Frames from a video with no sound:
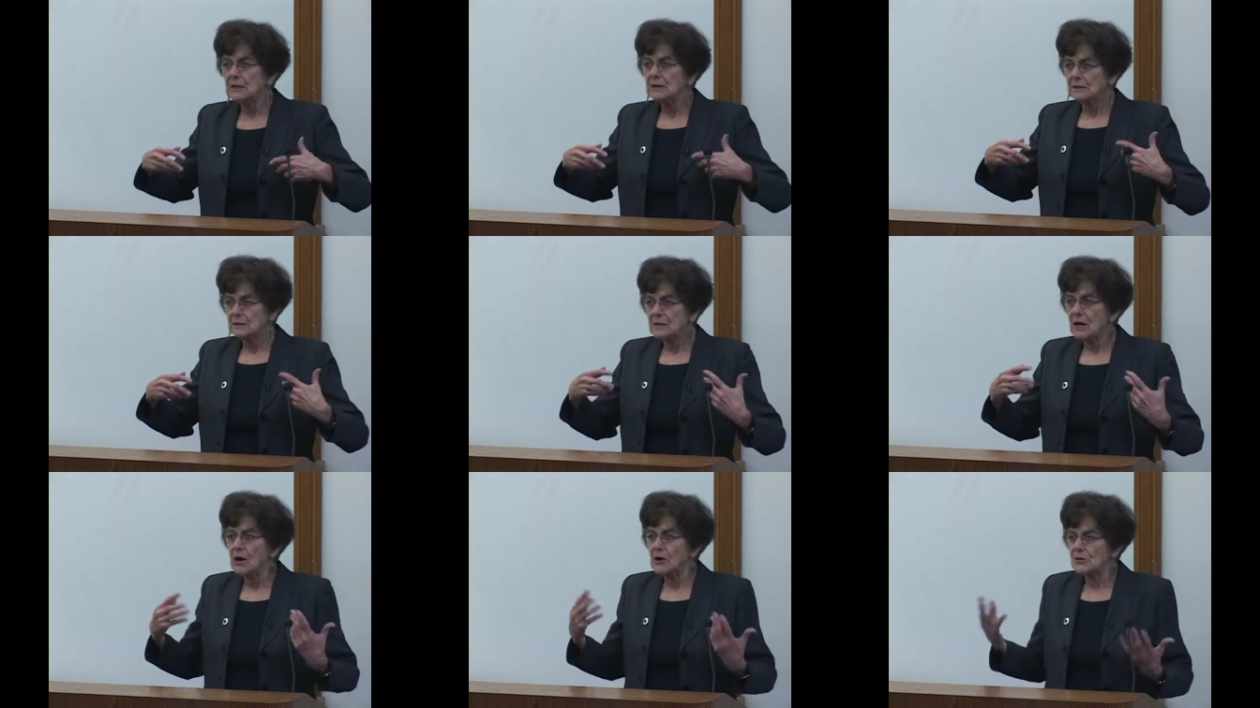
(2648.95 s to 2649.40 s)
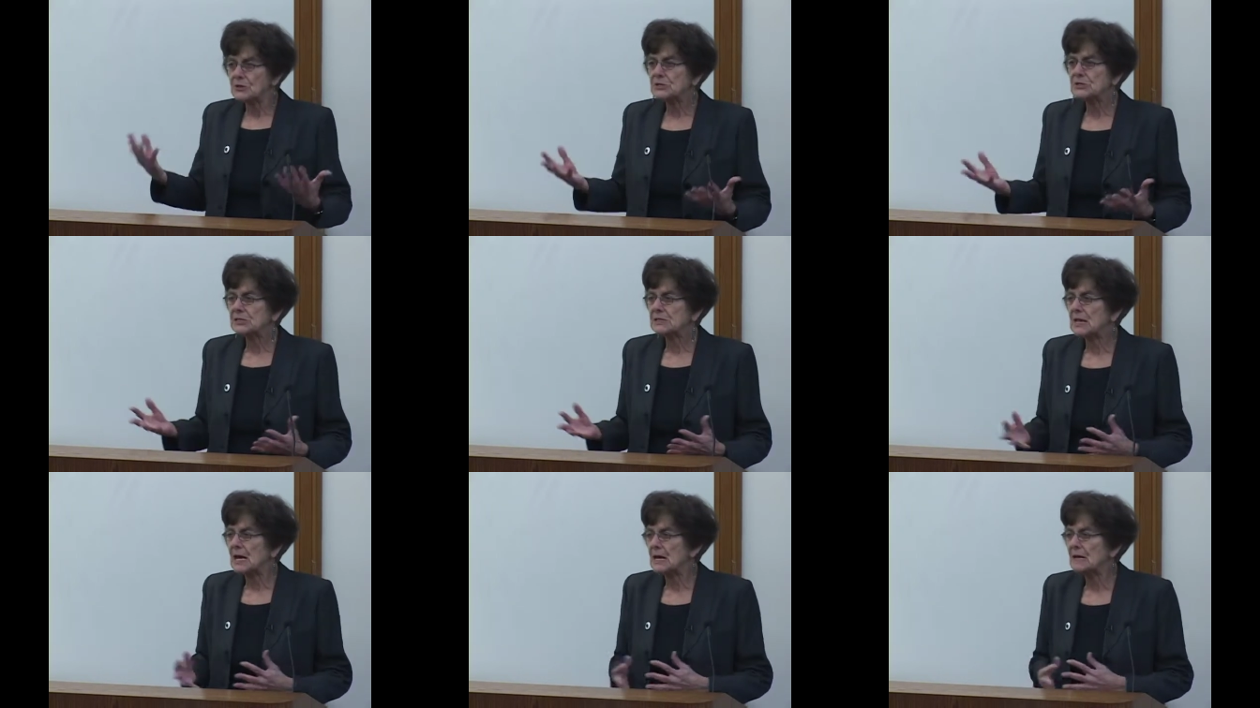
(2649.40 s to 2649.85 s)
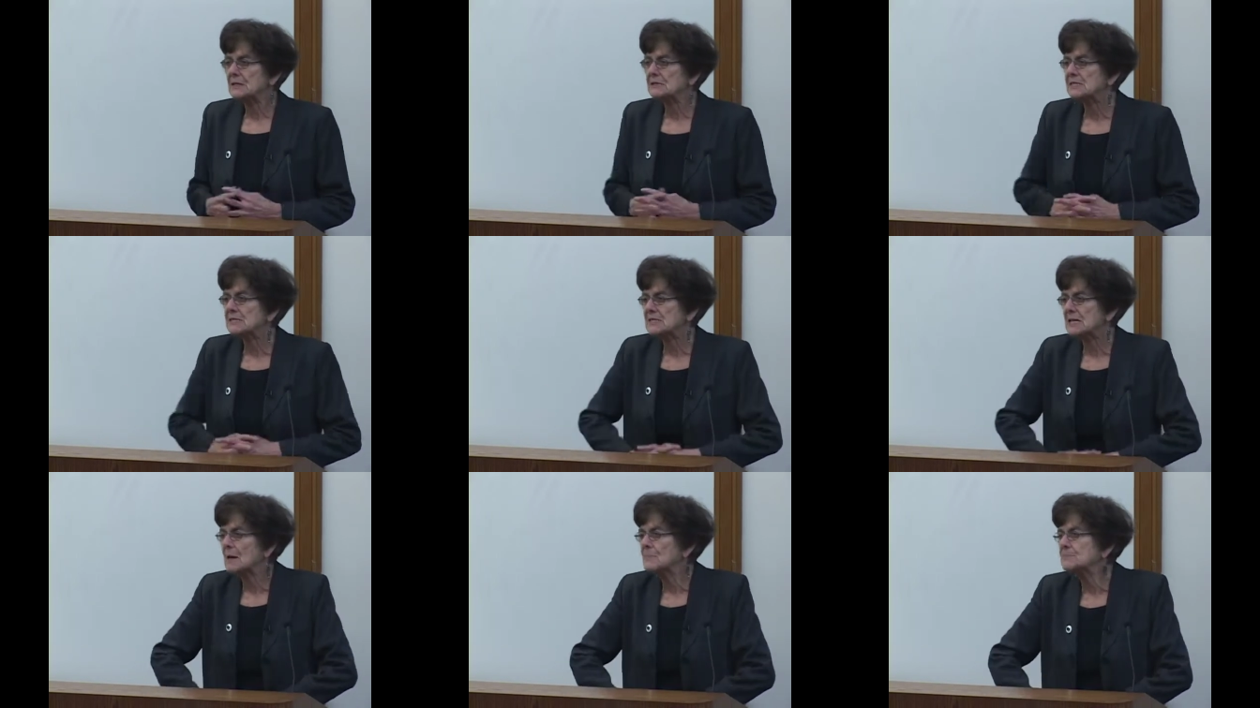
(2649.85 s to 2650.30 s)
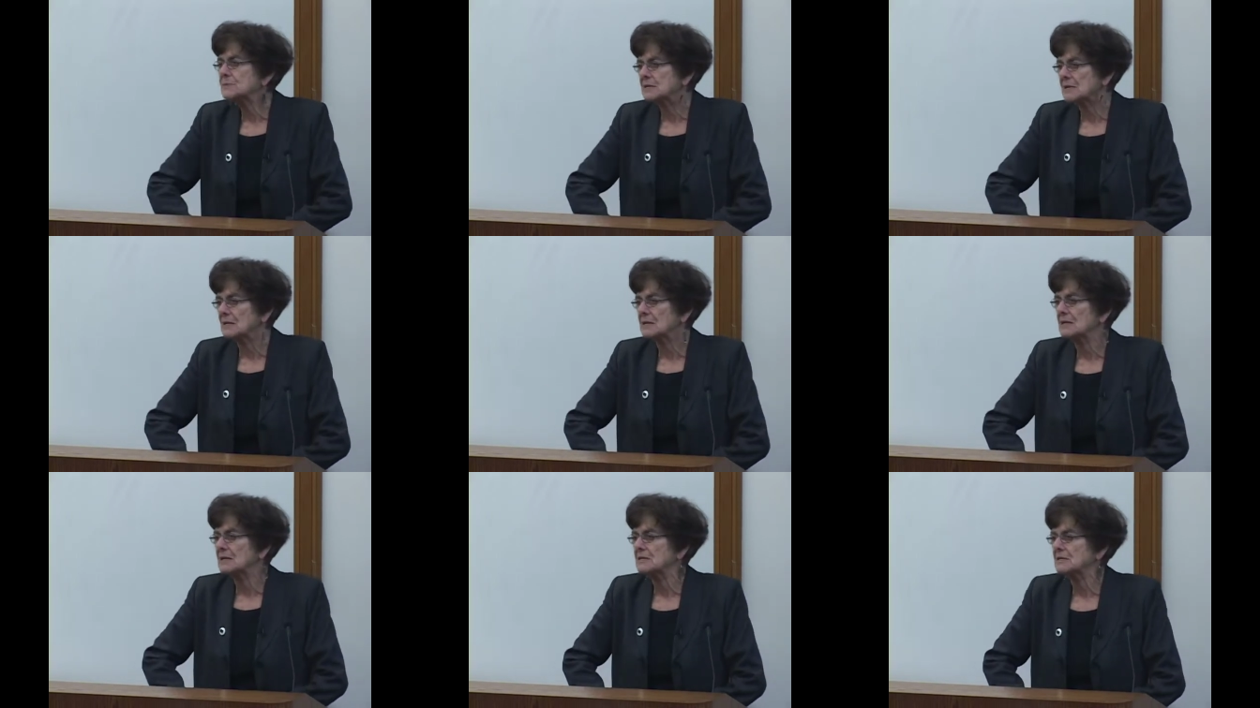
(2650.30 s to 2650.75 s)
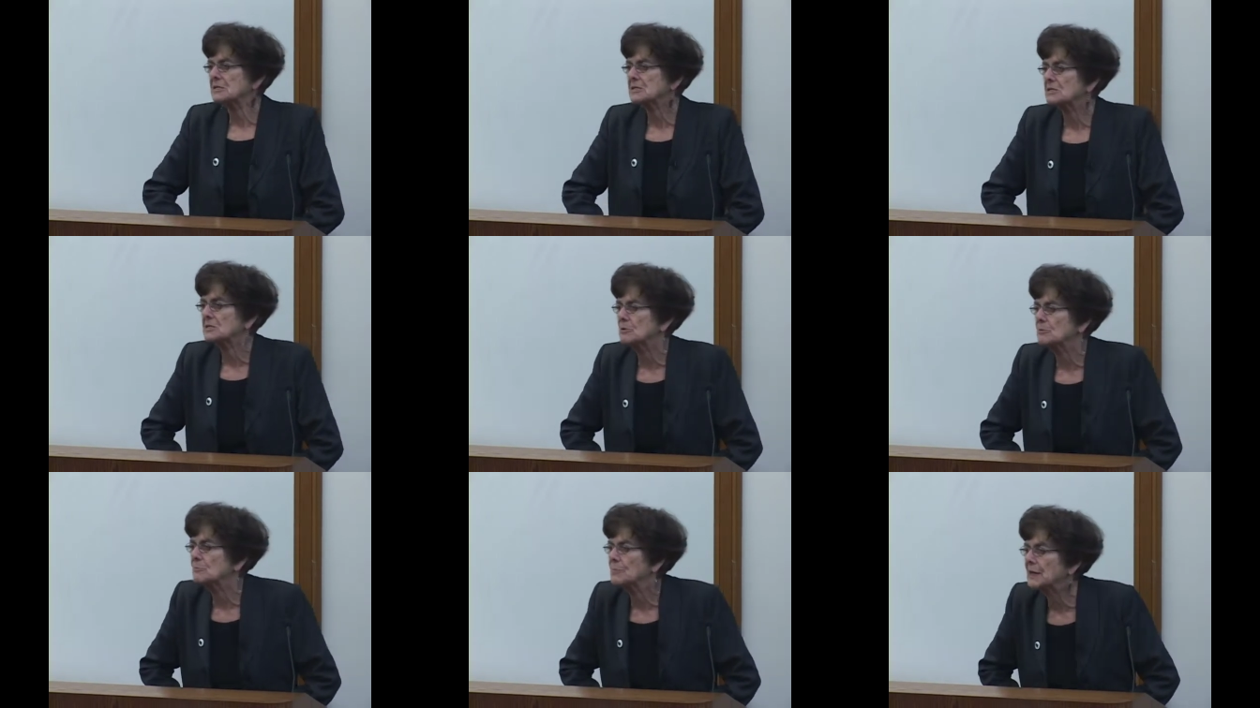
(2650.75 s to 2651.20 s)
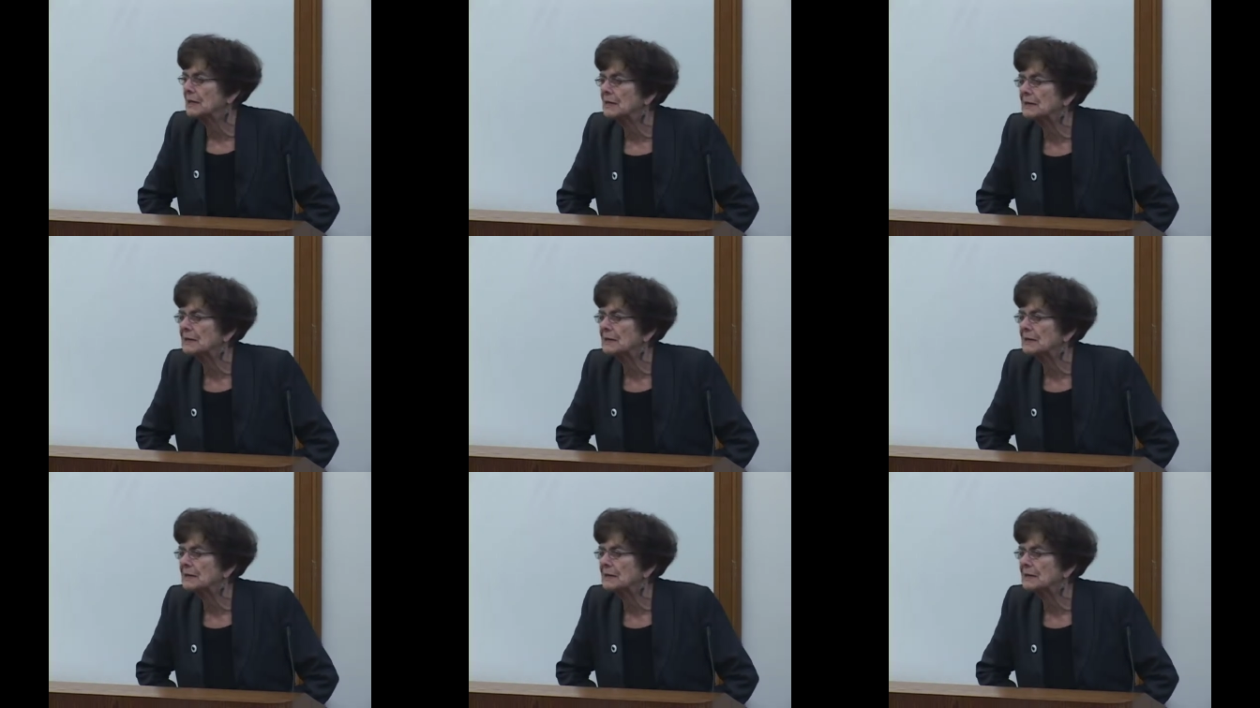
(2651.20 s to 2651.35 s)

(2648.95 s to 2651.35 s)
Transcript: large scale subsidies to big